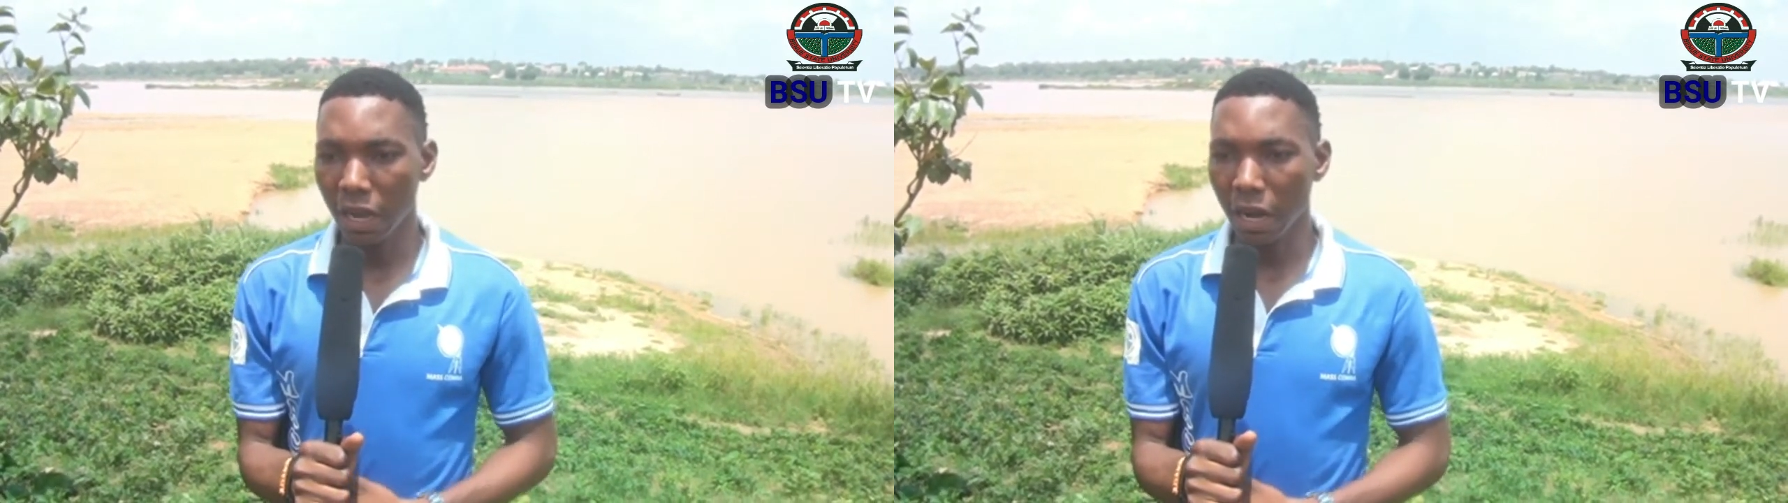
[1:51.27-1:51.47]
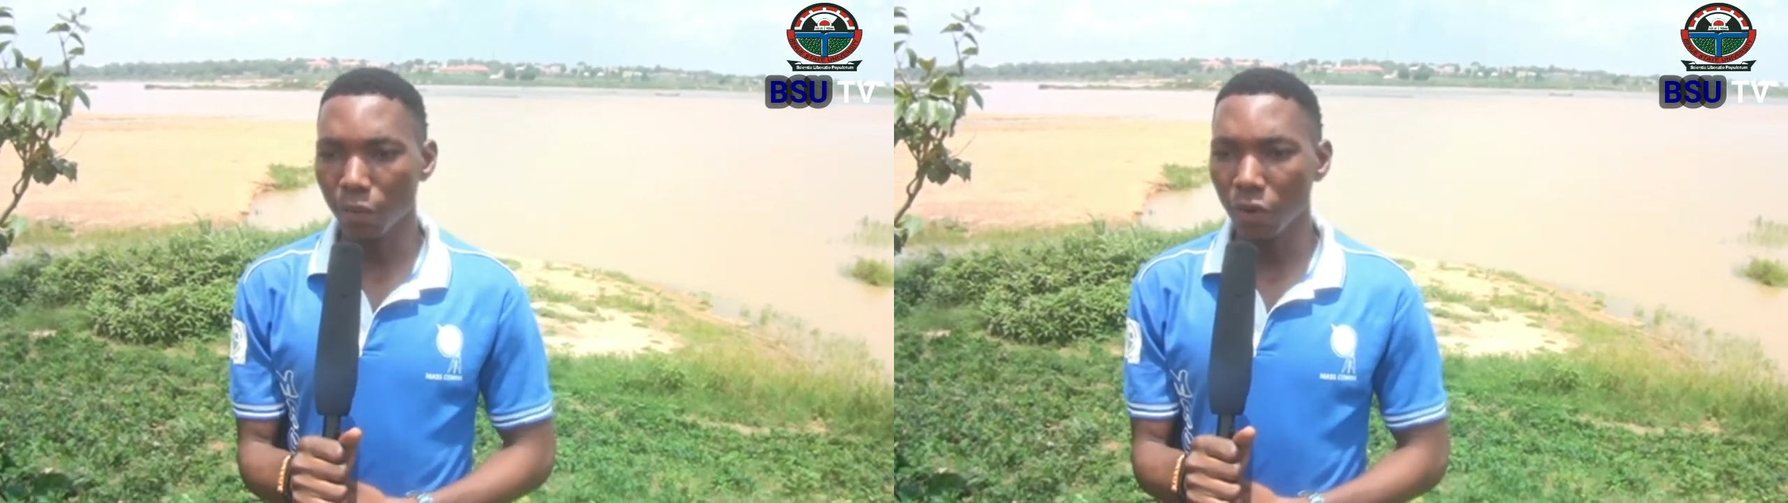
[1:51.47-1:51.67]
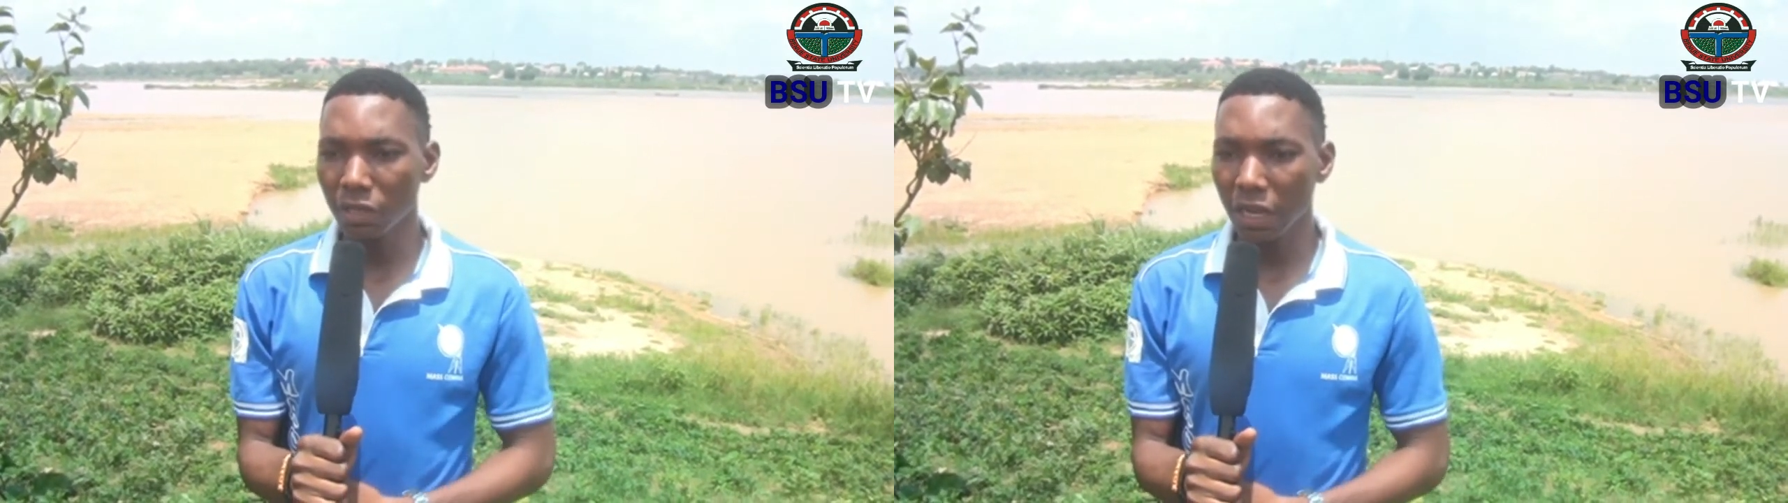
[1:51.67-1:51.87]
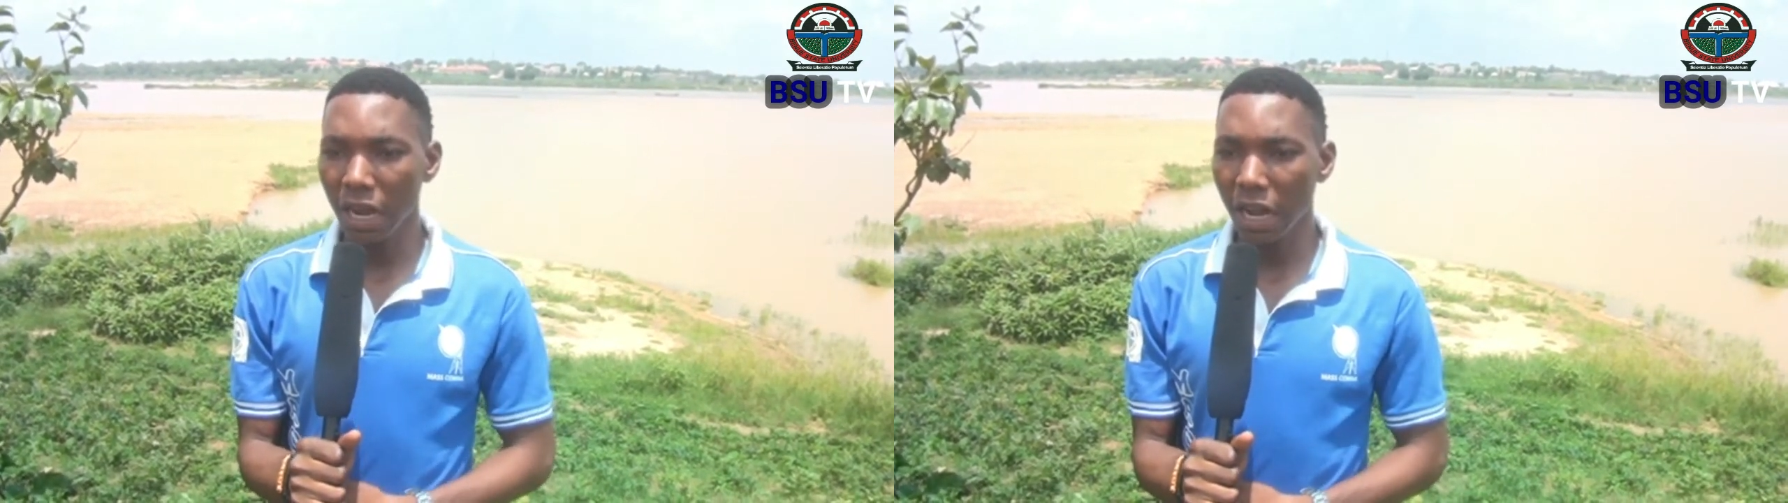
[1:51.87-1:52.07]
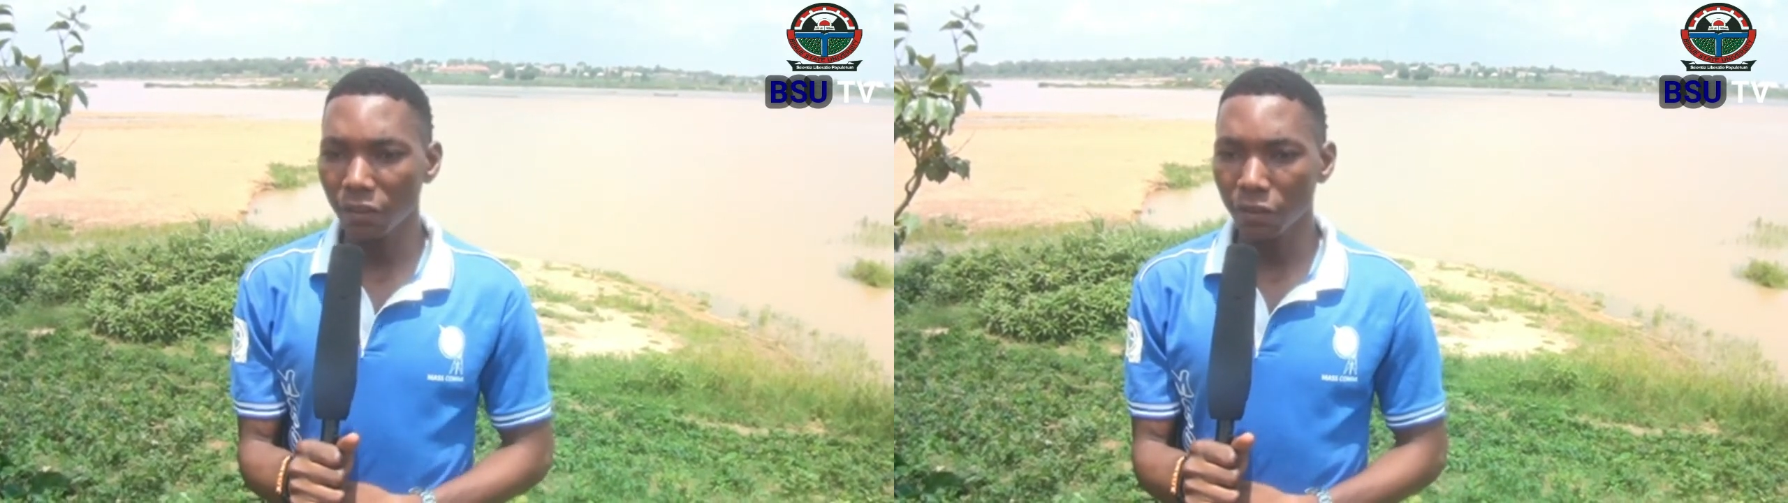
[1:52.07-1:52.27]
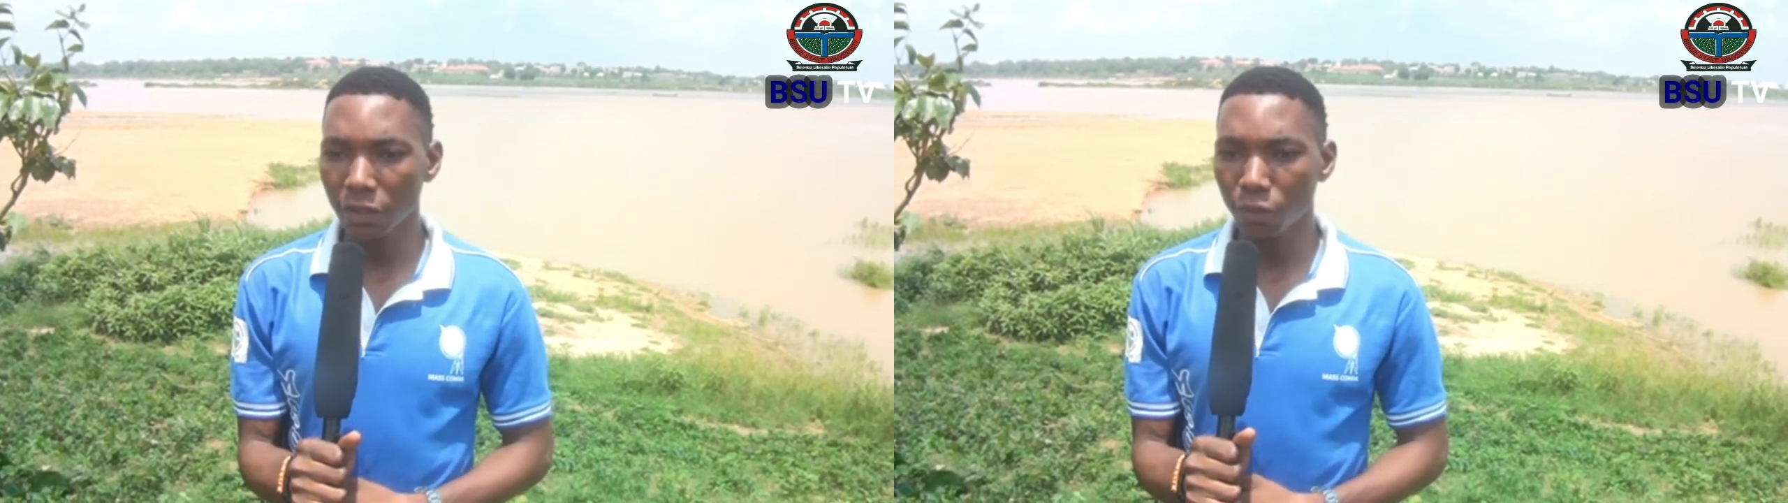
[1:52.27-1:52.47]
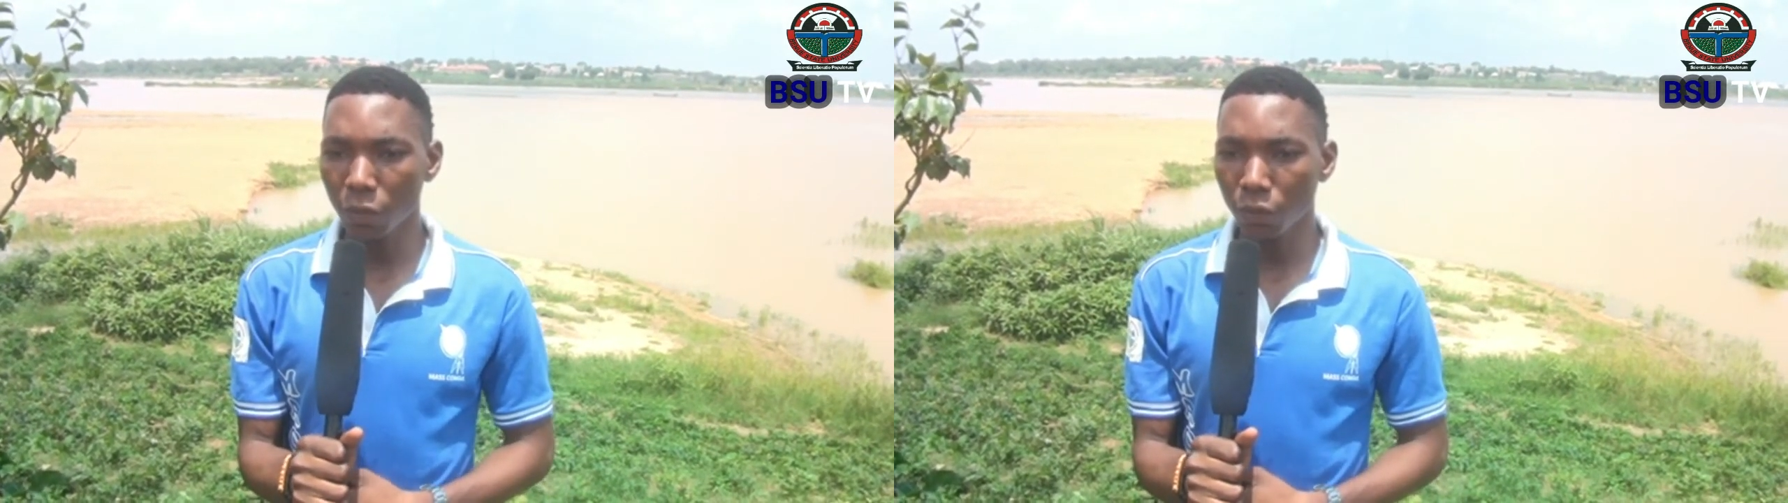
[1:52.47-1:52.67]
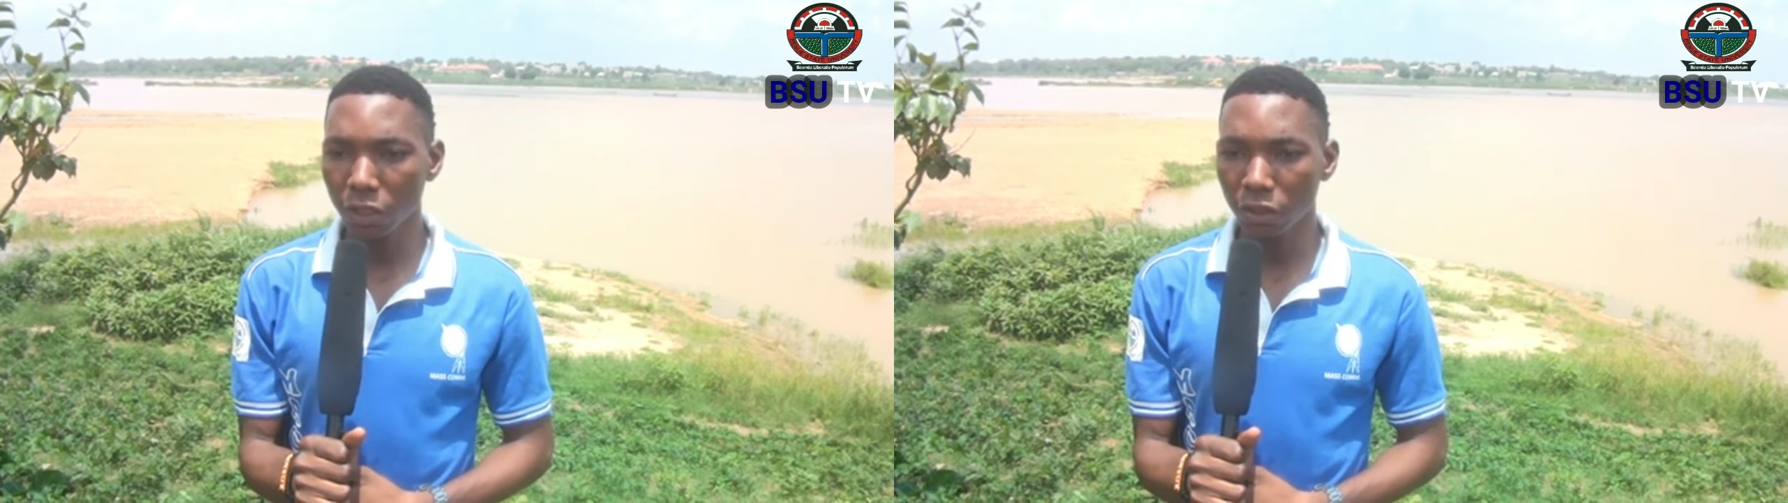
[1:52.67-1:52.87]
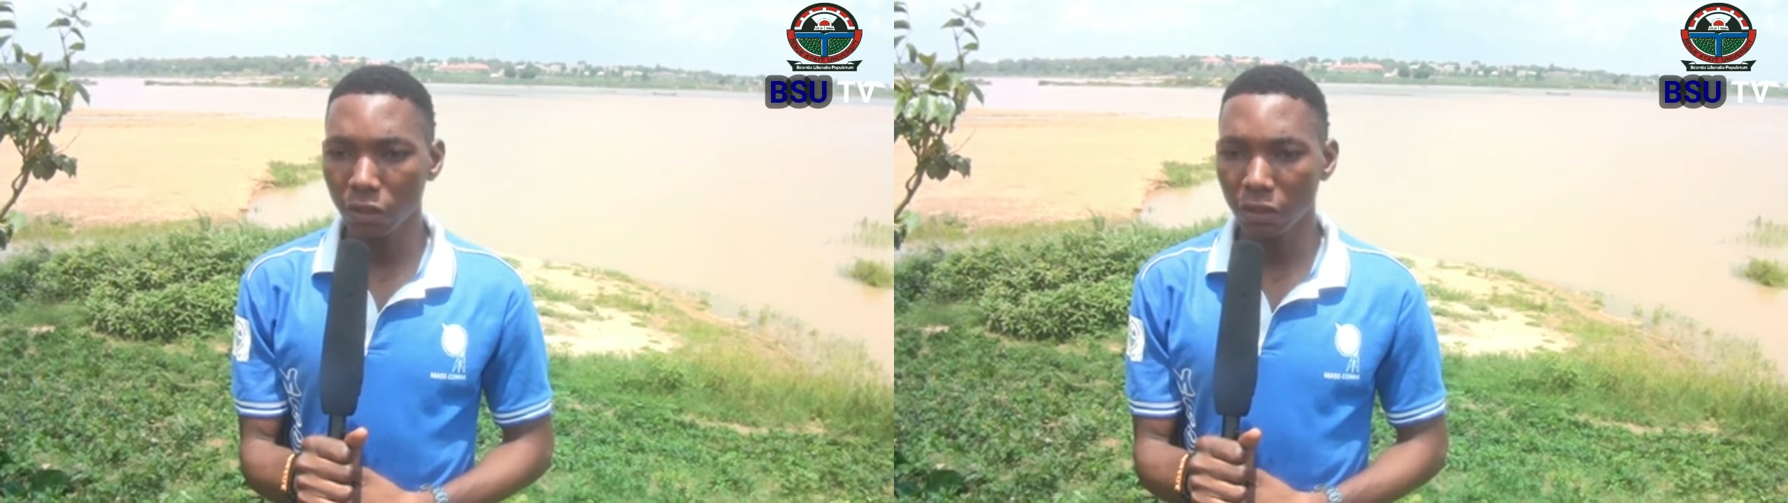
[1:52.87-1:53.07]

and more than half of the population